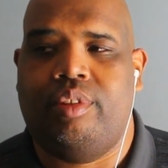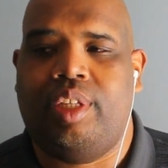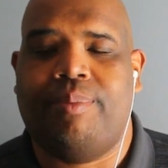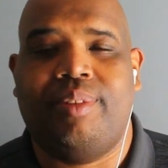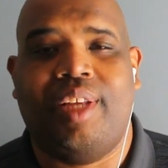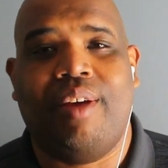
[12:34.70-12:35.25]

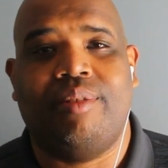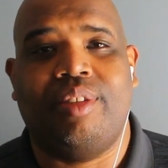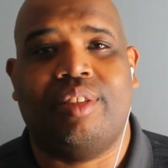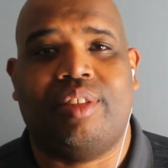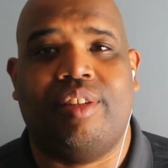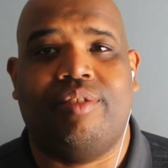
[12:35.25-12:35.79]
stop
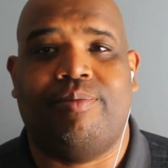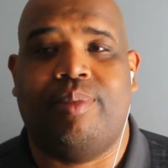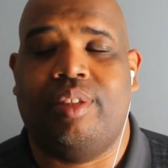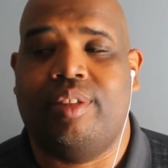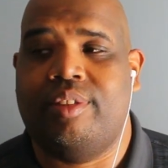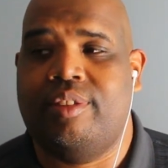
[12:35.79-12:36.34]
doubting yourself,
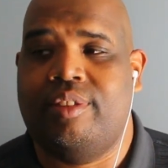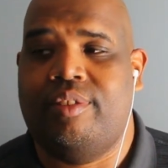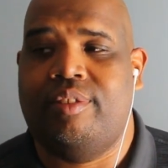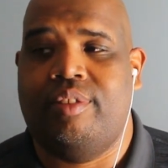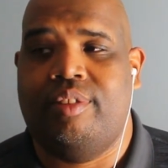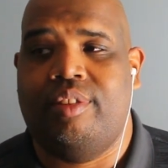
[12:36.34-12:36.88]
man.
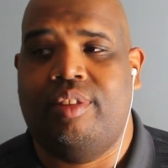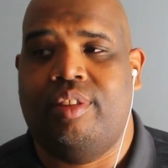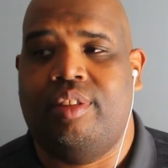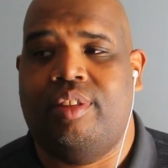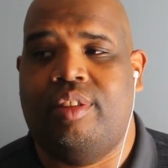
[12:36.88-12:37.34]
There's going to